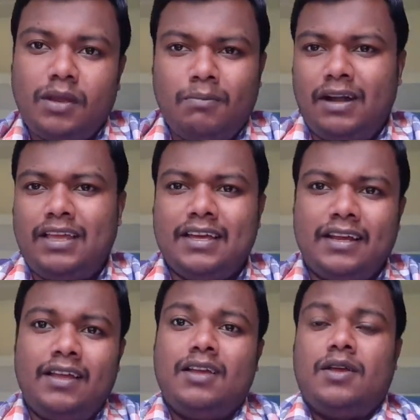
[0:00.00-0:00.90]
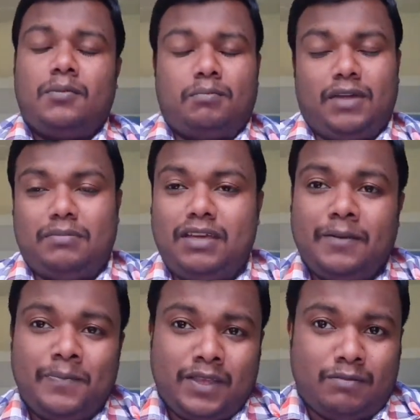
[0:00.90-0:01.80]
But here, maybe
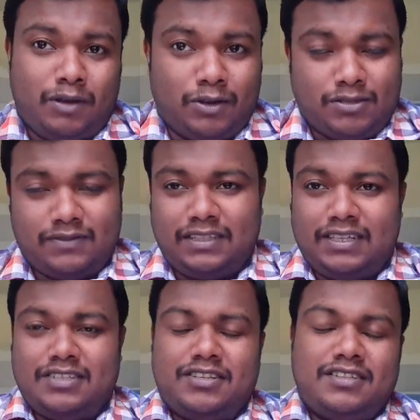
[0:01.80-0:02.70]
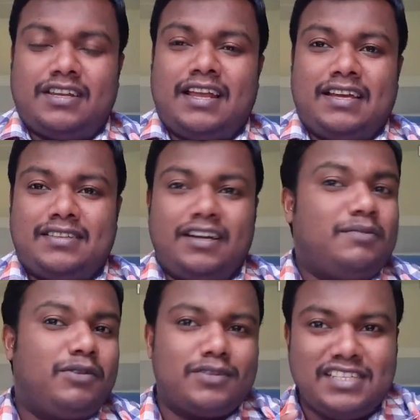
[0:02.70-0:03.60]
because of the tensions and anxiety,
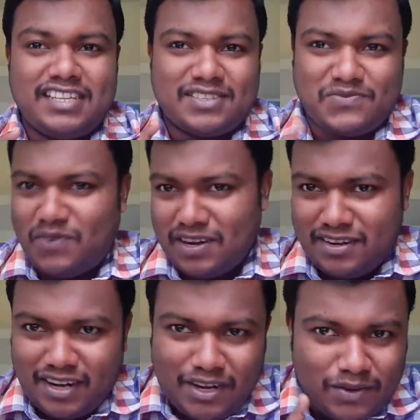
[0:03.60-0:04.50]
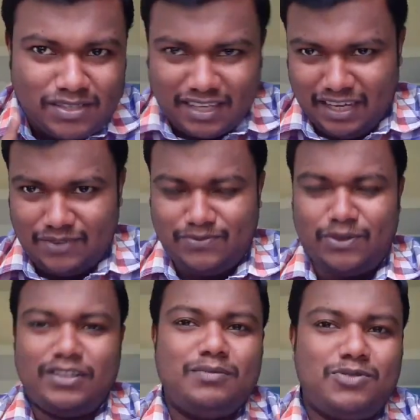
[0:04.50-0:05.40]
because just one run was enough
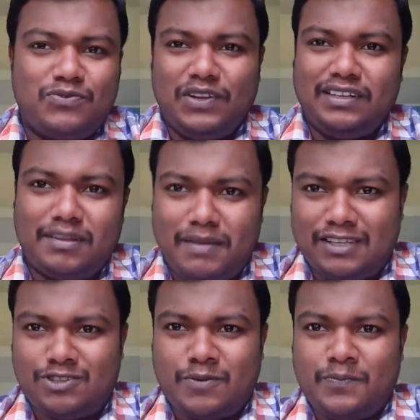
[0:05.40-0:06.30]
for them to win the match.